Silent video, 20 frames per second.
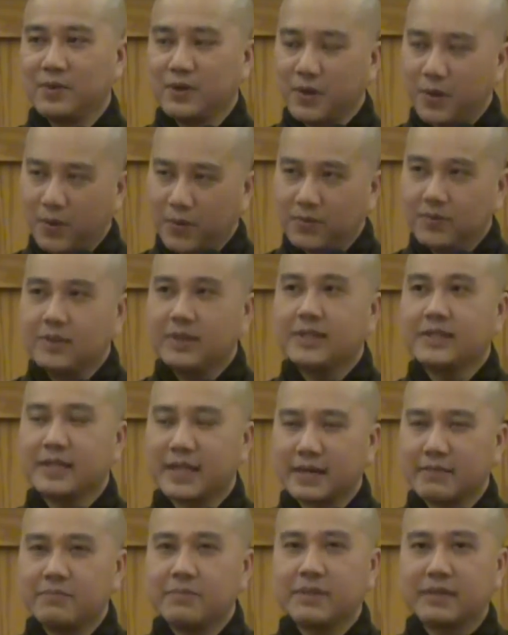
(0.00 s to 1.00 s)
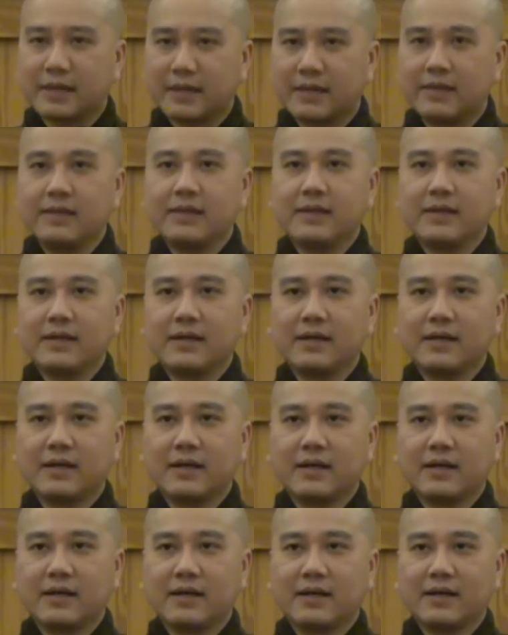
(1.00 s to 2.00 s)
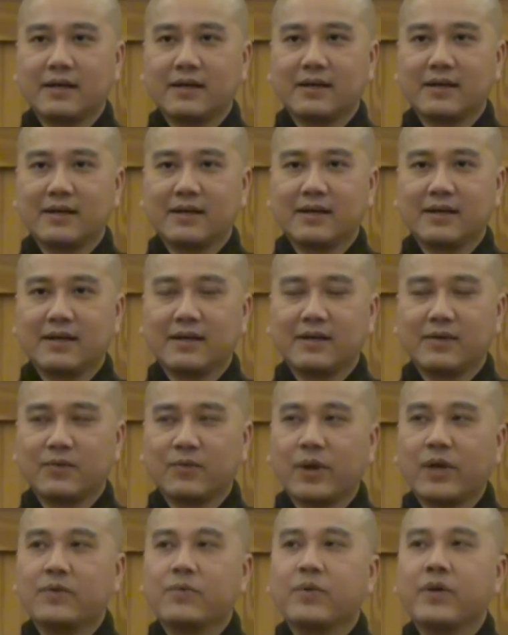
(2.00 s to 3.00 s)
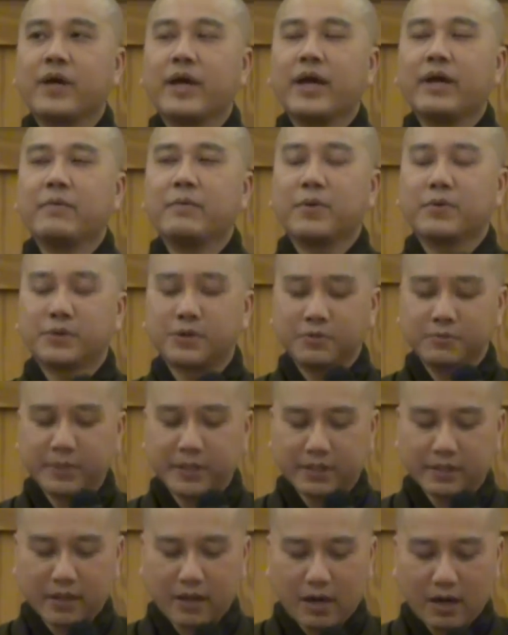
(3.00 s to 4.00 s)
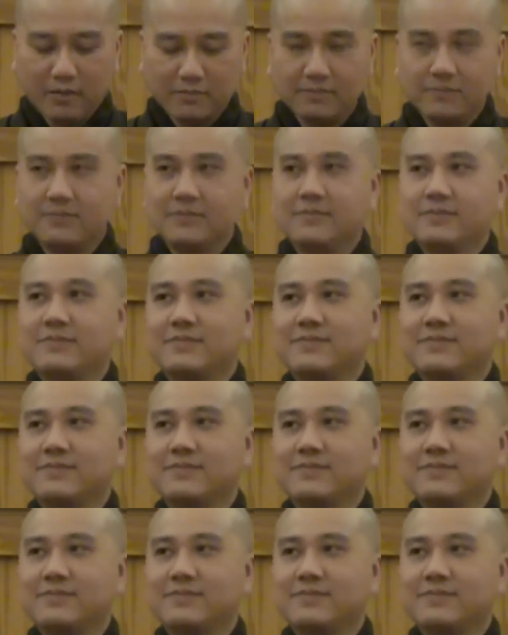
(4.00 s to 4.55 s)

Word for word: We only can be clear when we're able to be calm.